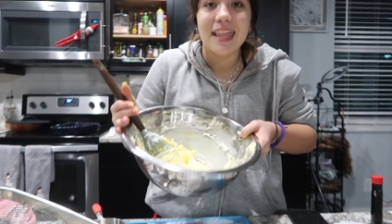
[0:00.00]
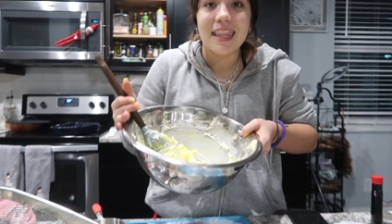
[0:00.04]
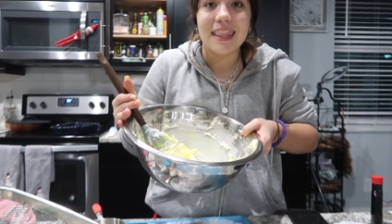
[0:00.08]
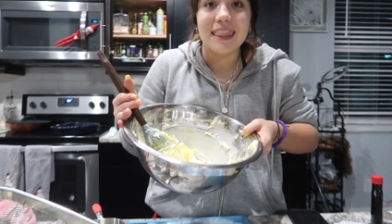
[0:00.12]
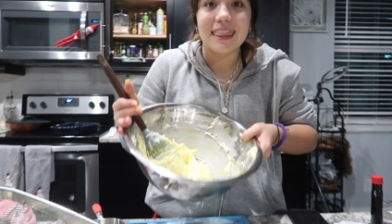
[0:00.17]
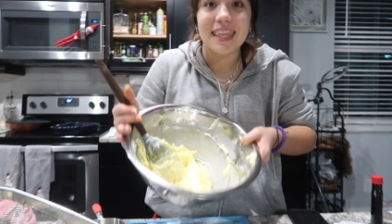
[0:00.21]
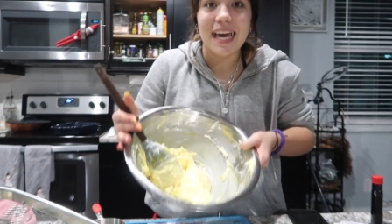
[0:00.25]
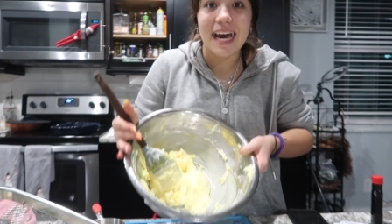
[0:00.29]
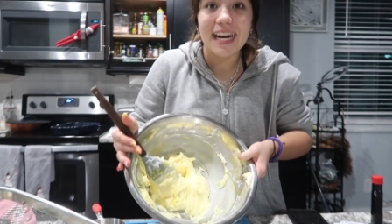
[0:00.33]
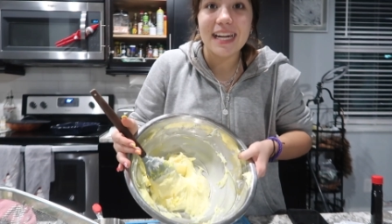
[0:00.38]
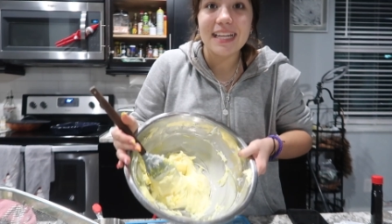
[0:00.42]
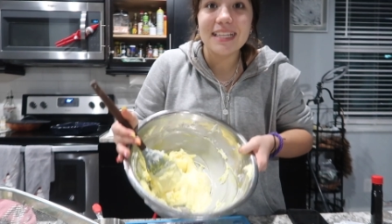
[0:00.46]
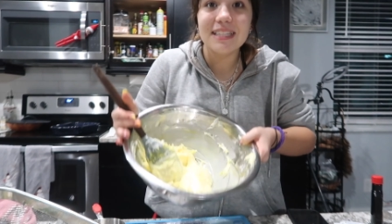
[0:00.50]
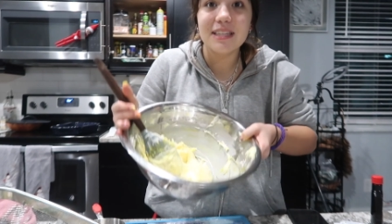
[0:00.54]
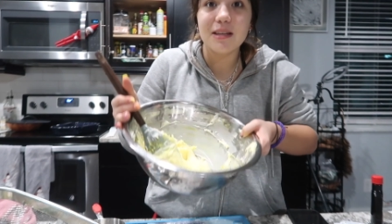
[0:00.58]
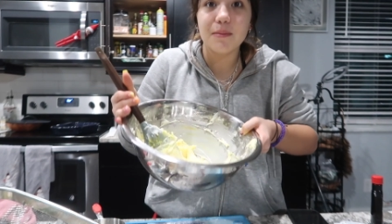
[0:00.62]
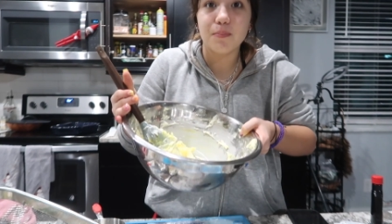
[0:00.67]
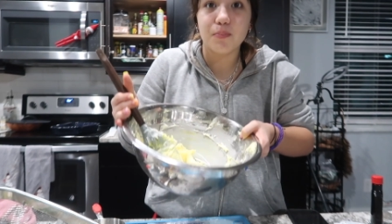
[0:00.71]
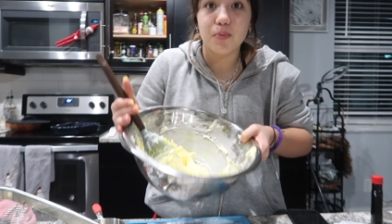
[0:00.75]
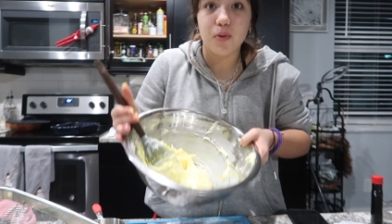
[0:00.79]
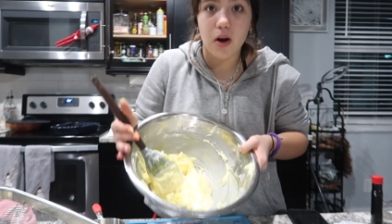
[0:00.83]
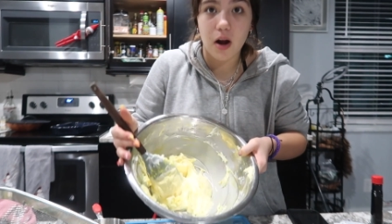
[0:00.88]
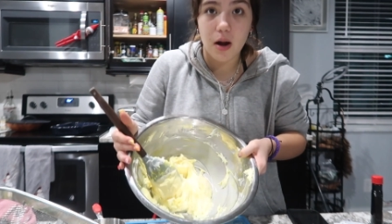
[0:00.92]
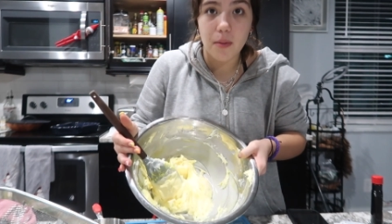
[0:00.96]
That is the
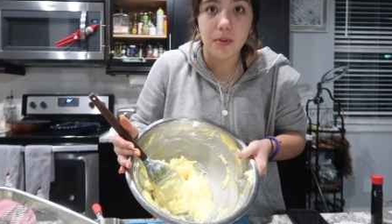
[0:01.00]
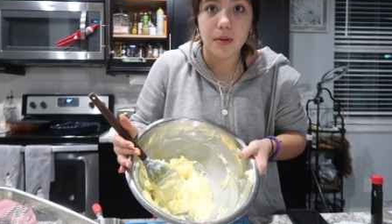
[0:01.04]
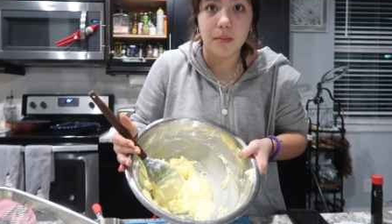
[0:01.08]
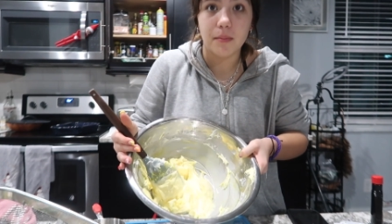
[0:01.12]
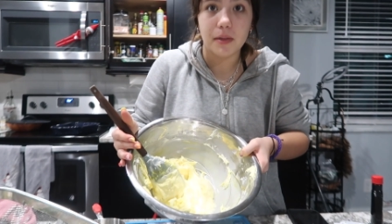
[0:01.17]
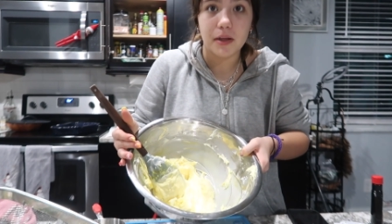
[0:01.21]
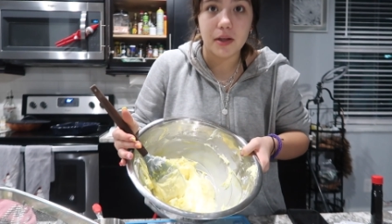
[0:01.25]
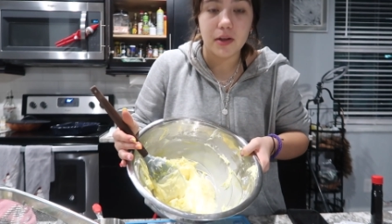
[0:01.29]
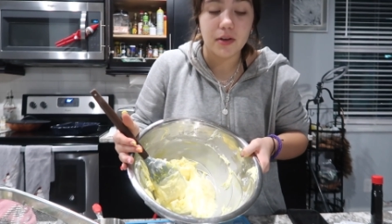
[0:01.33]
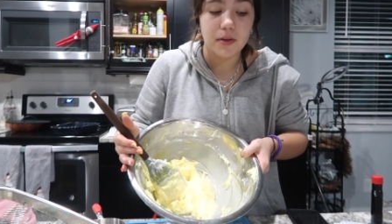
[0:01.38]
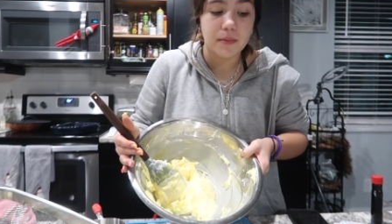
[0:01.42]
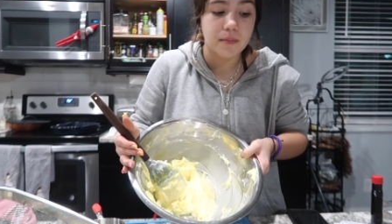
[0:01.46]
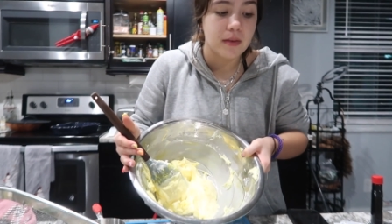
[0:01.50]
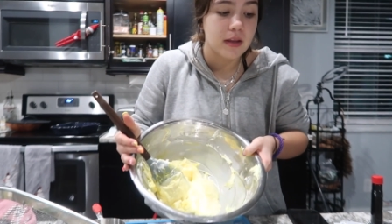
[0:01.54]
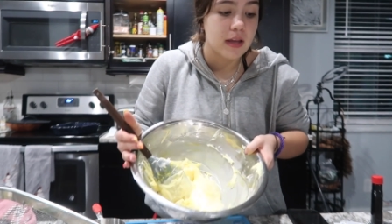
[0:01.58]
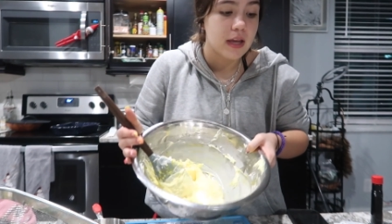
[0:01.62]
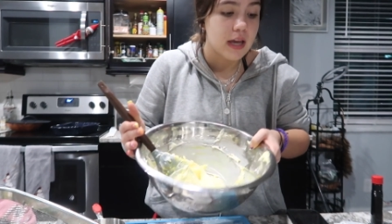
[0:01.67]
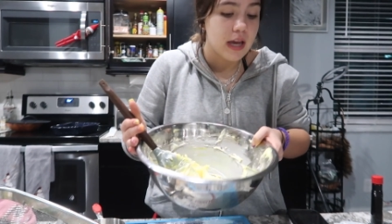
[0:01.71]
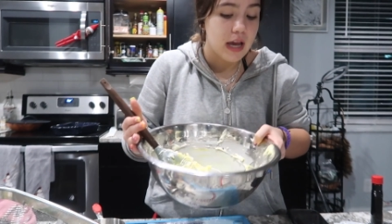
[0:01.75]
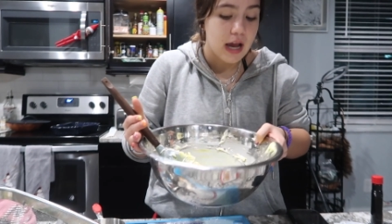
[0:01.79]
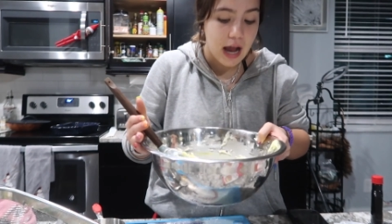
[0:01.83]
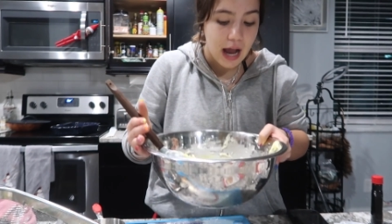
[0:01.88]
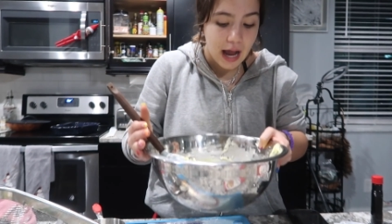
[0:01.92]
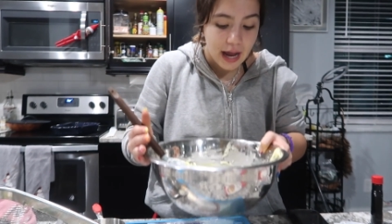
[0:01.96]
problem here.
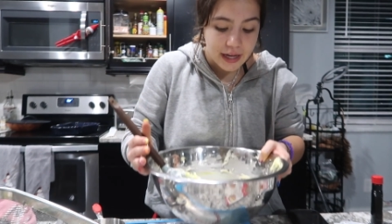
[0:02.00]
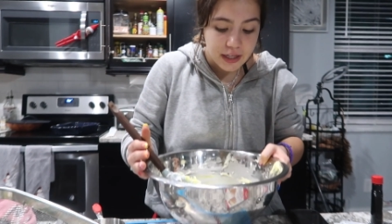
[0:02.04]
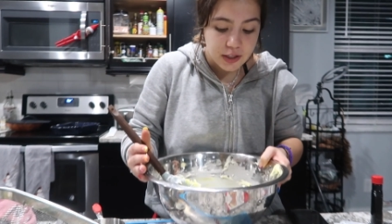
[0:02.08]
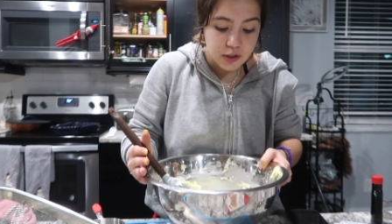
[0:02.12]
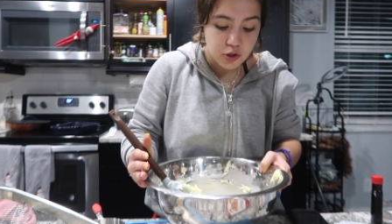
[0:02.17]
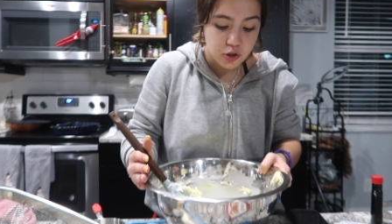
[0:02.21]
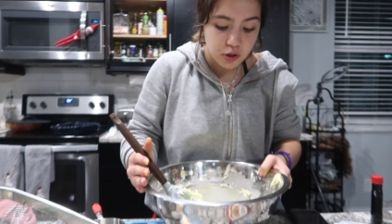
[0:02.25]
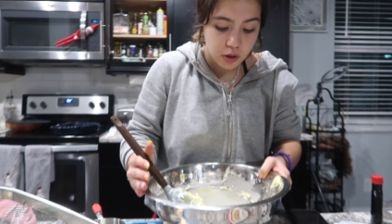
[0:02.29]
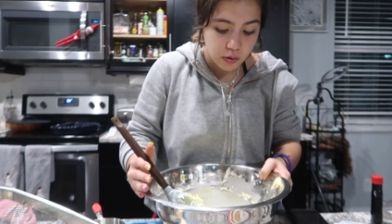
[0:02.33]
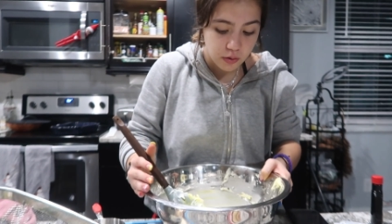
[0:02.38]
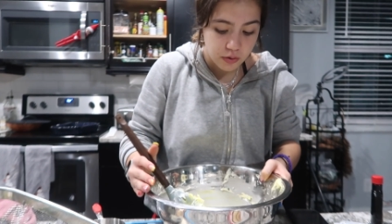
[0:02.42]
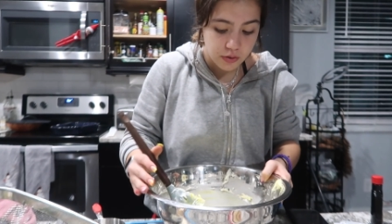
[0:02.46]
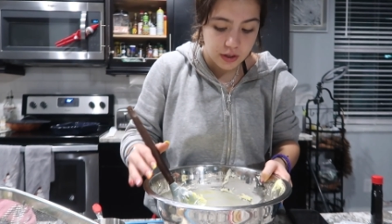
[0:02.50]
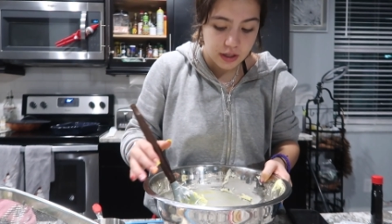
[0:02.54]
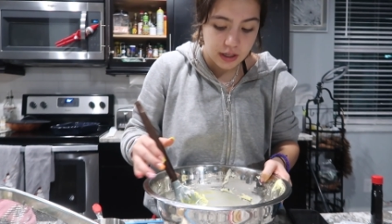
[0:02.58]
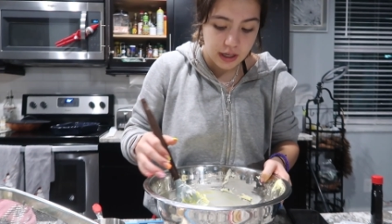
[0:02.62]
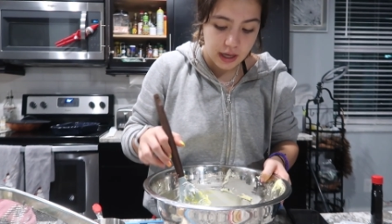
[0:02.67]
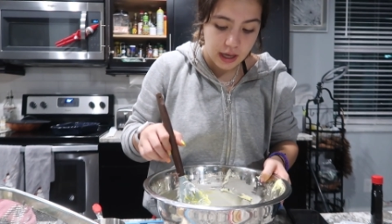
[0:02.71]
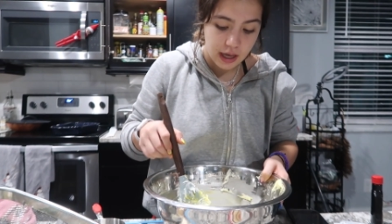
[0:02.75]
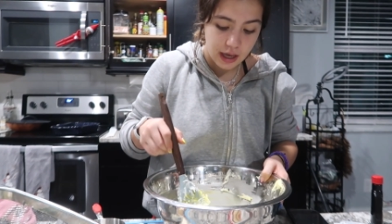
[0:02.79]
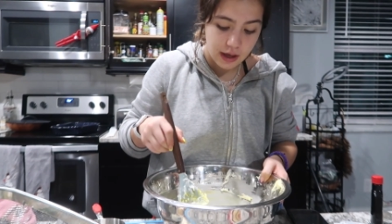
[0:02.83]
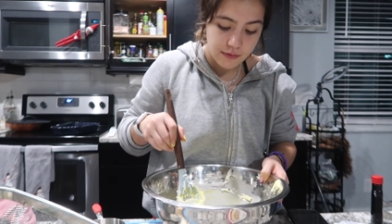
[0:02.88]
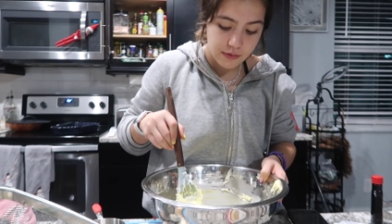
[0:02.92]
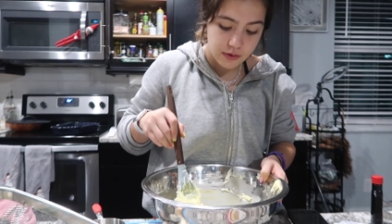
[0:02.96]
I don't think
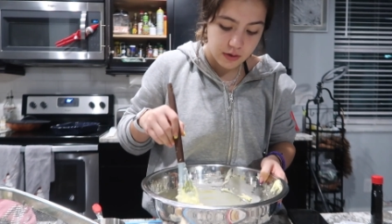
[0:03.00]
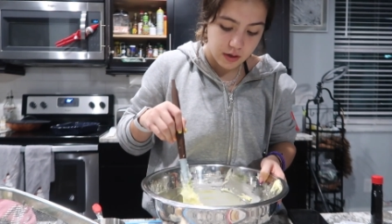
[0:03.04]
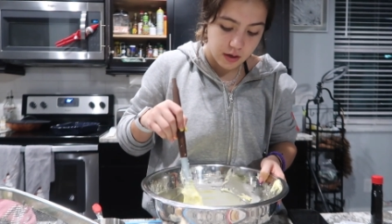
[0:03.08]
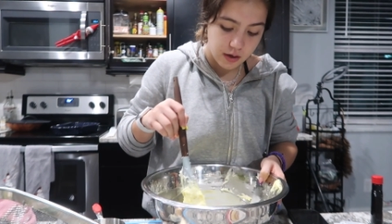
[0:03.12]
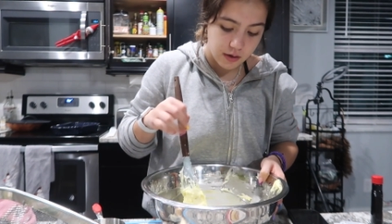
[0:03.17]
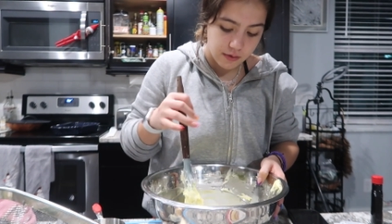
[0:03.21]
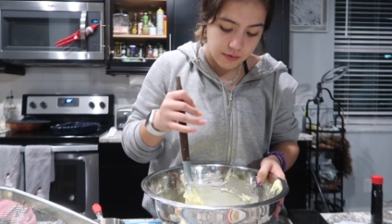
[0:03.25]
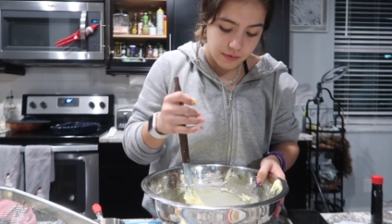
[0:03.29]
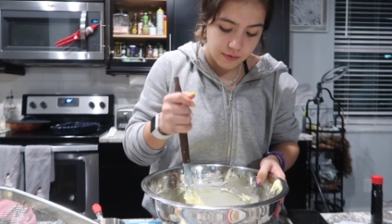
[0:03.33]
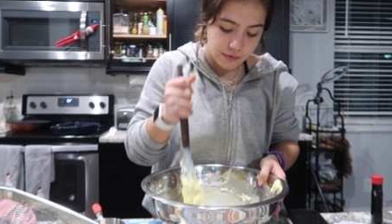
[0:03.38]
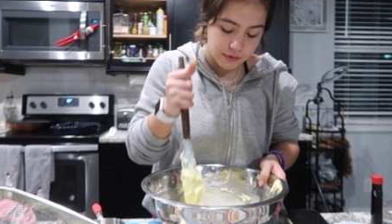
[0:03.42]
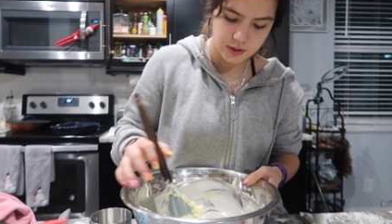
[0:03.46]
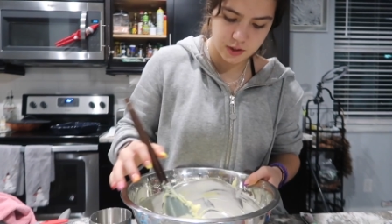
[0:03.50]
I have enough.